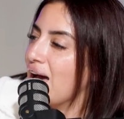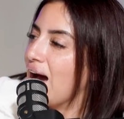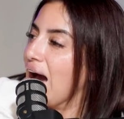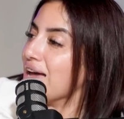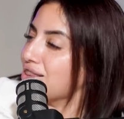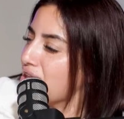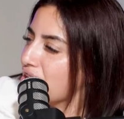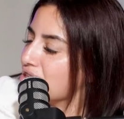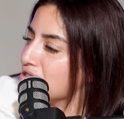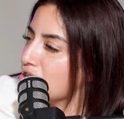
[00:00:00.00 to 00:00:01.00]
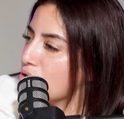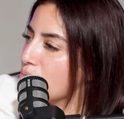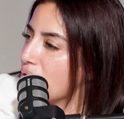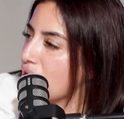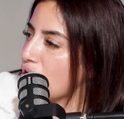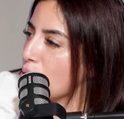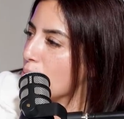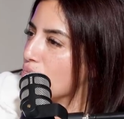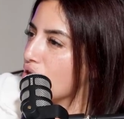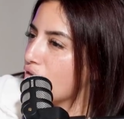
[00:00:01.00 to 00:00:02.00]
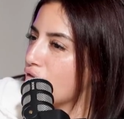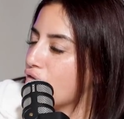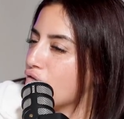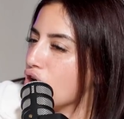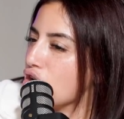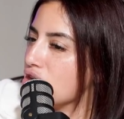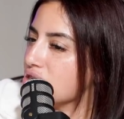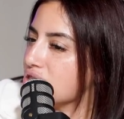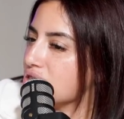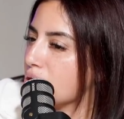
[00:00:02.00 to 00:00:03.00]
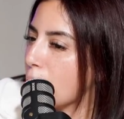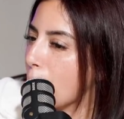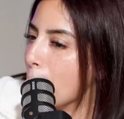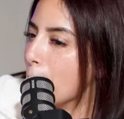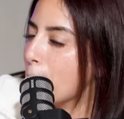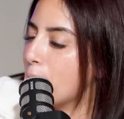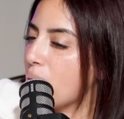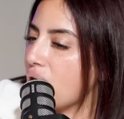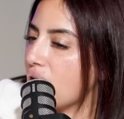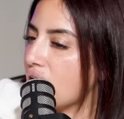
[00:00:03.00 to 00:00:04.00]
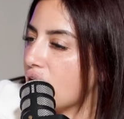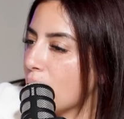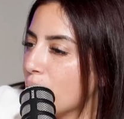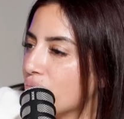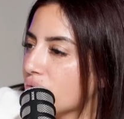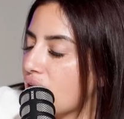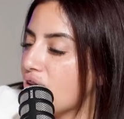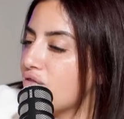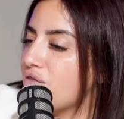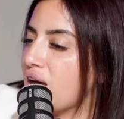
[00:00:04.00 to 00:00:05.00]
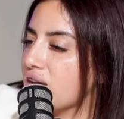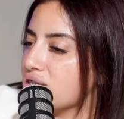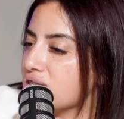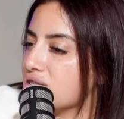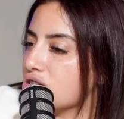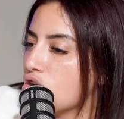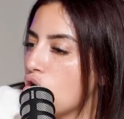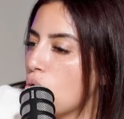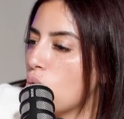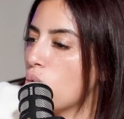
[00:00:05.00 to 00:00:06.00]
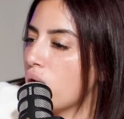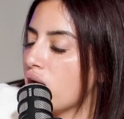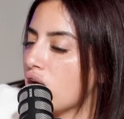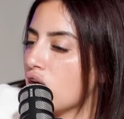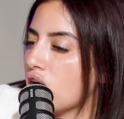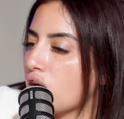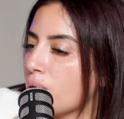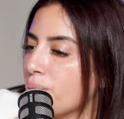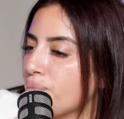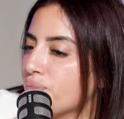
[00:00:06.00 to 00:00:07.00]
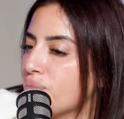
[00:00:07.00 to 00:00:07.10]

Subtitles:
I think it's going to be the first big event where